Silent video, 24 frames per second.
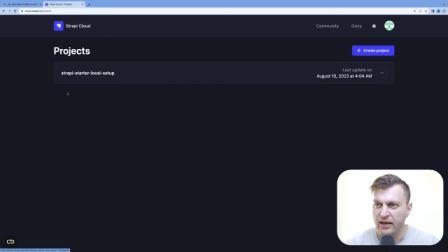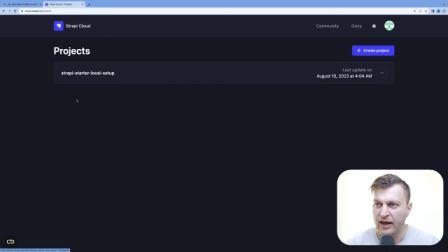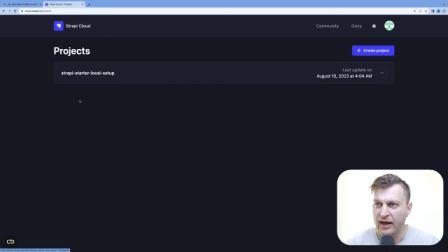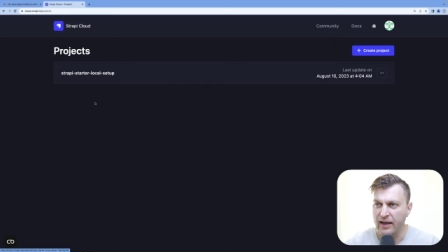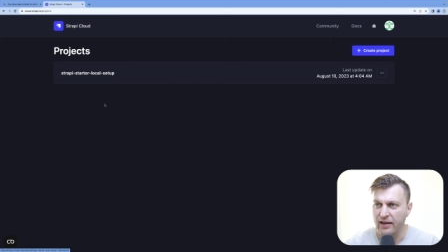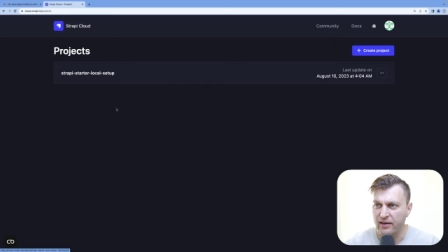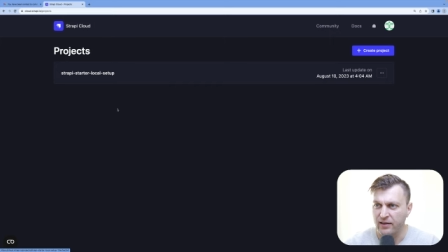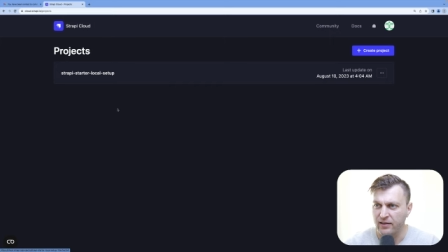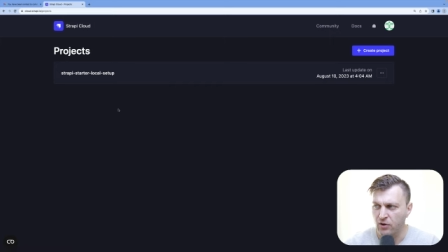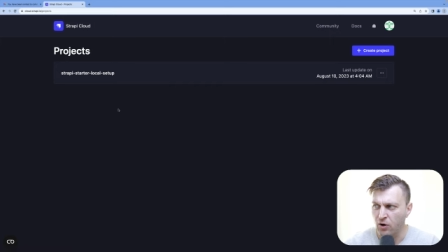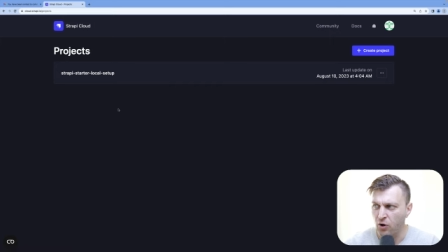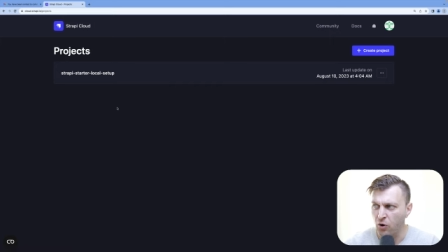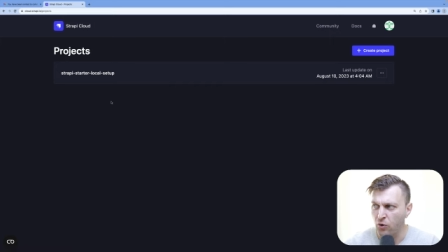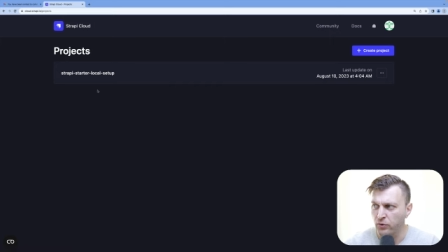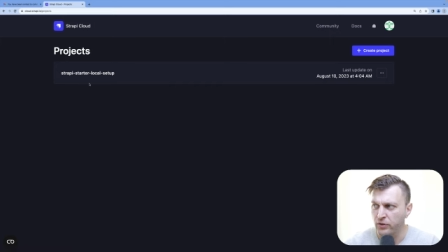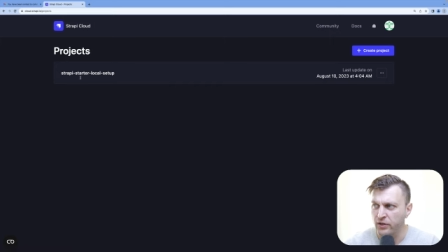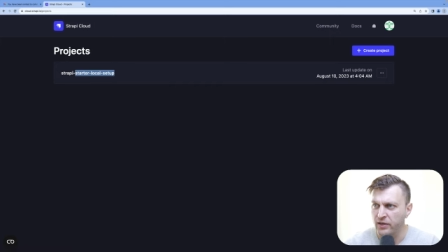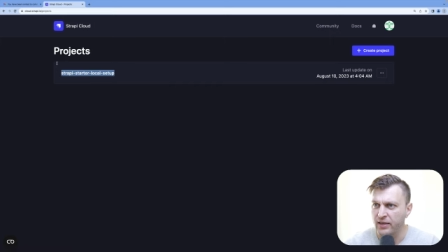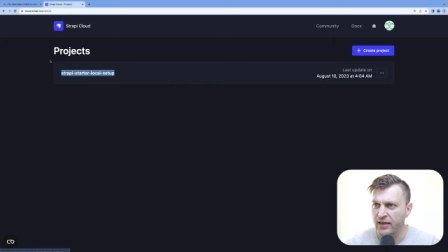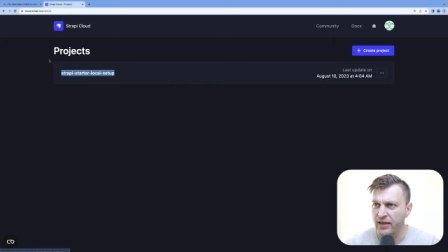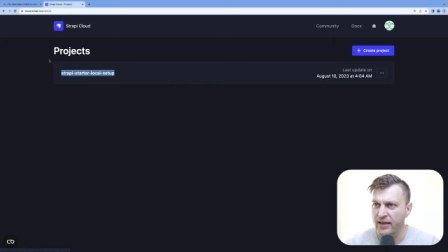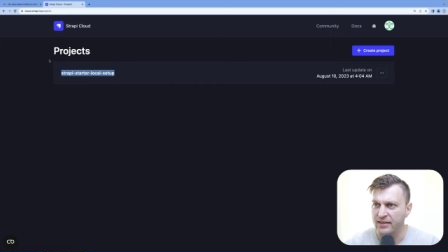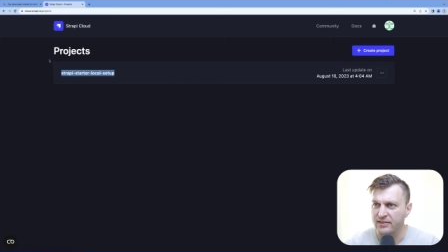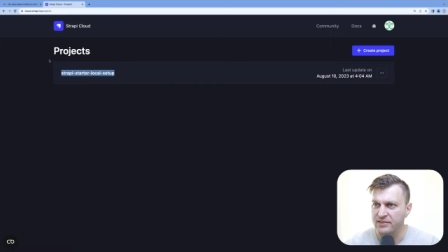I only
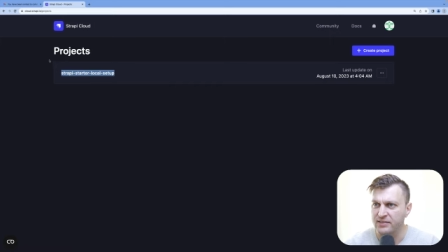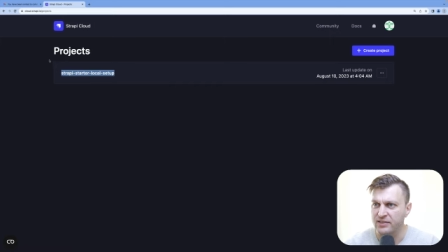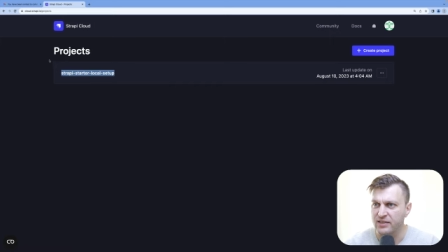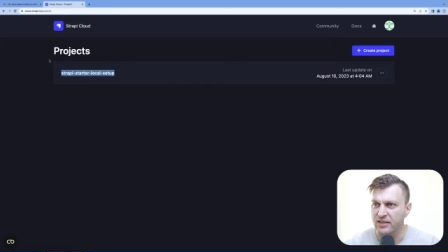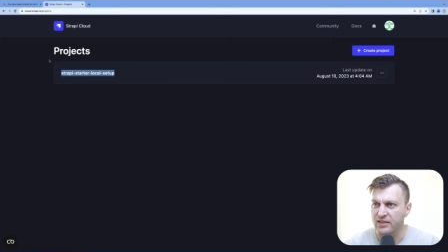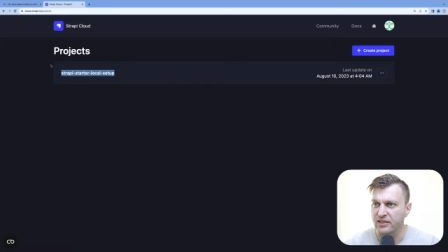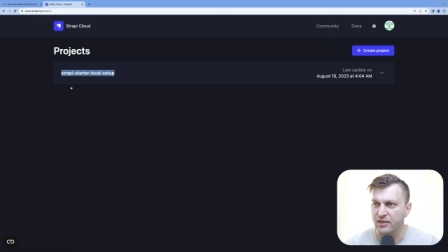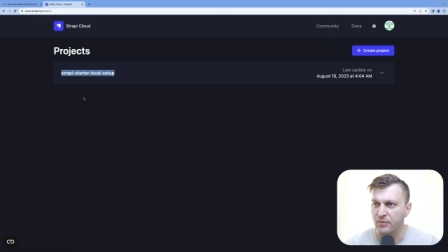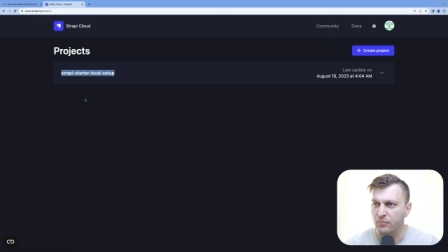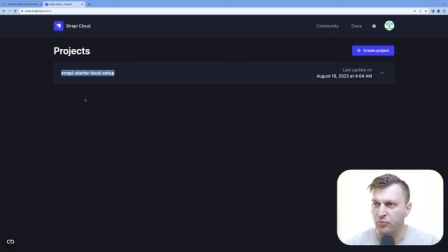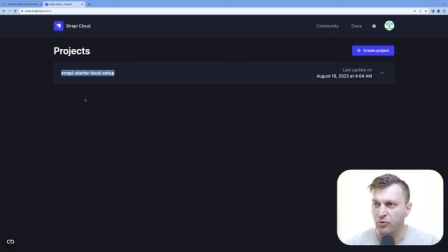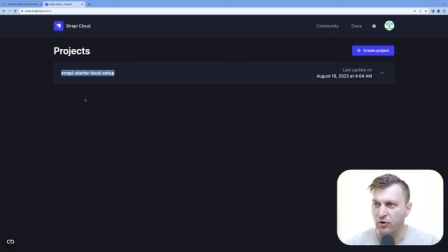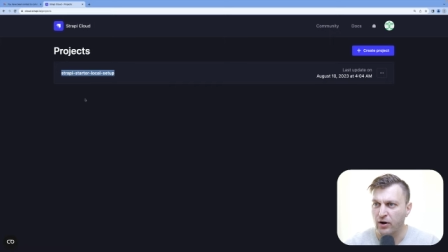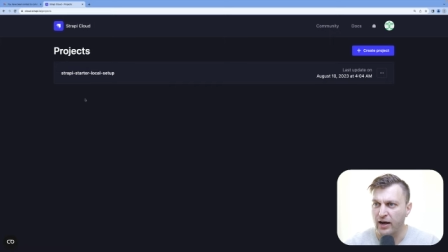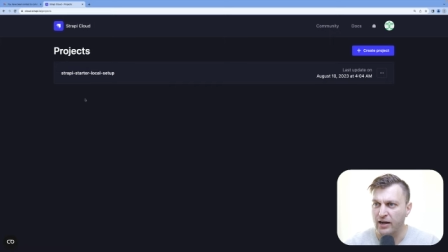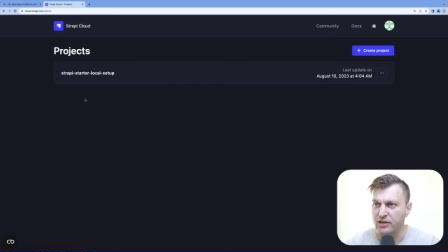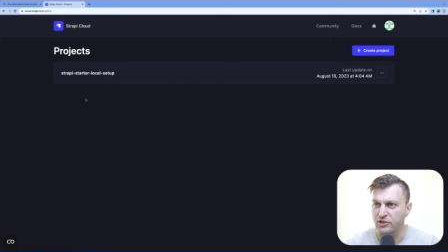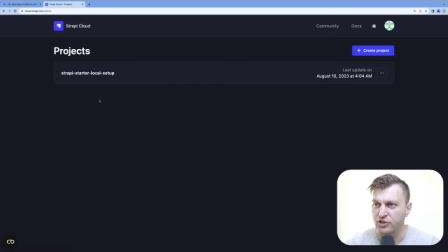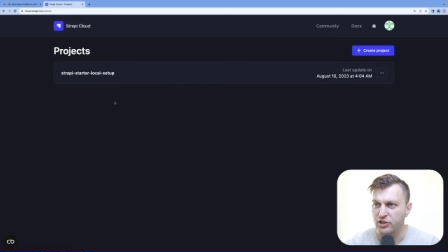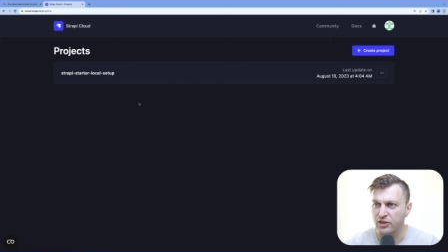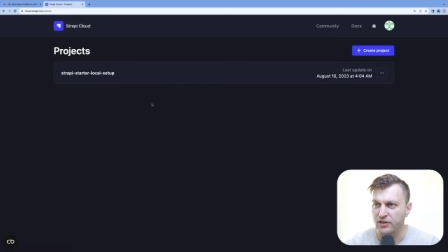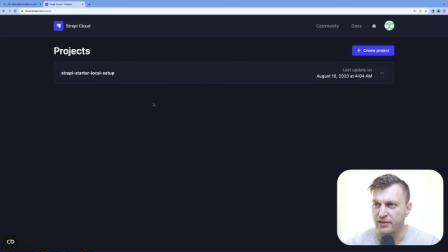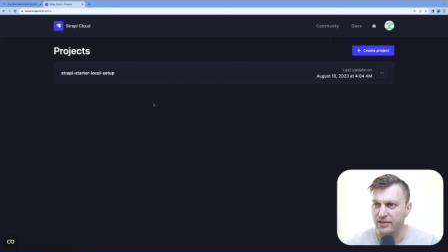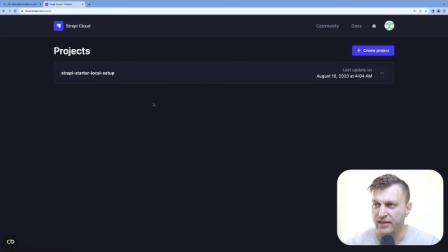can see the
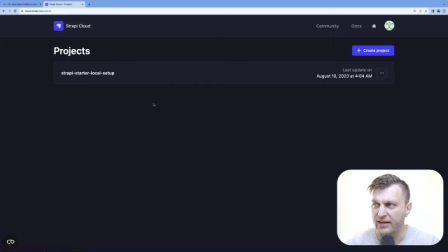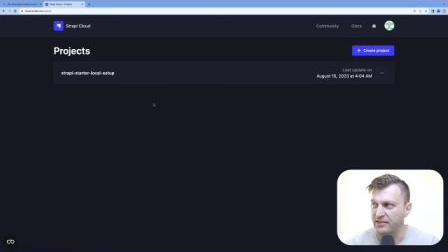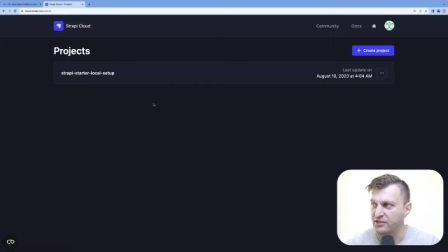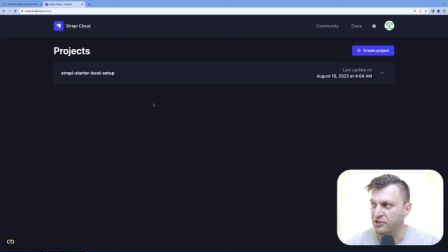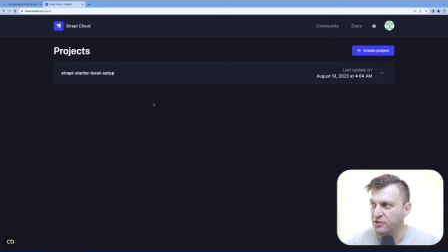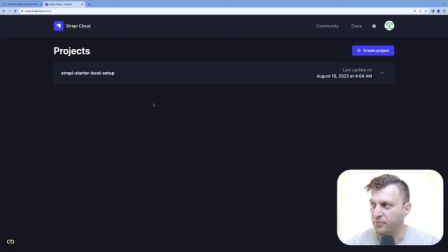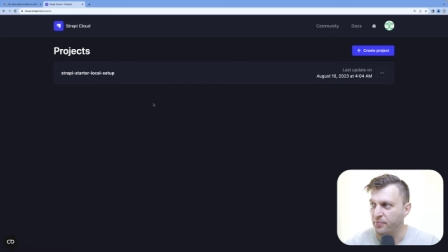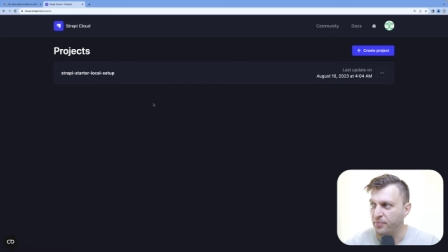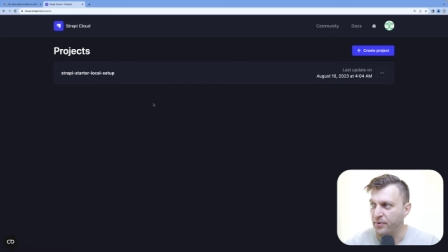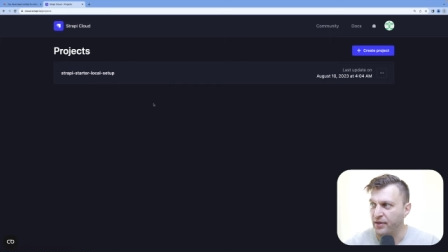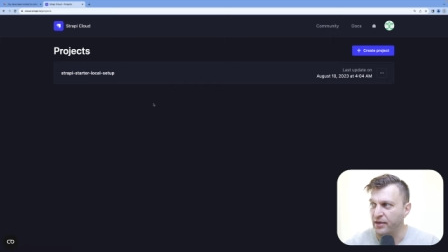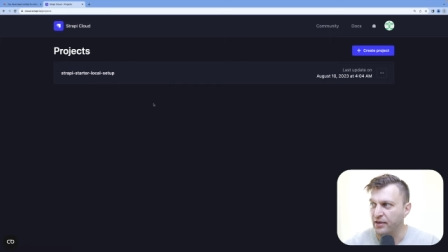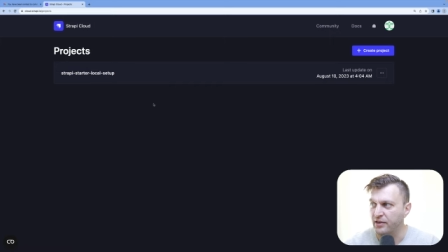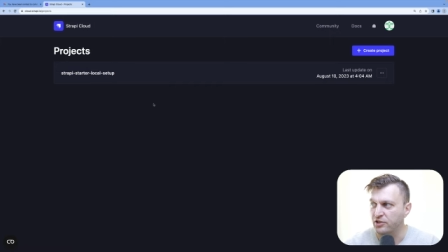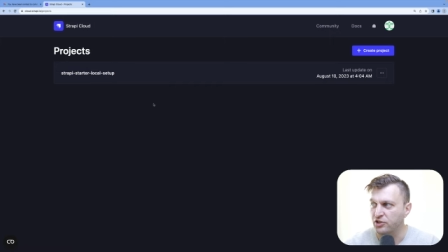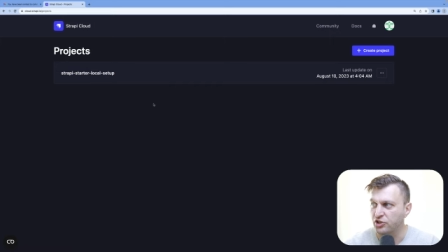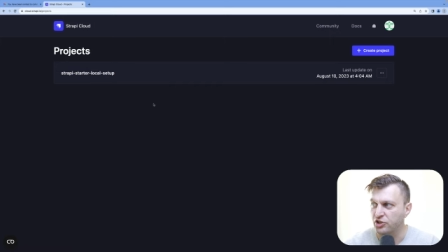project that's being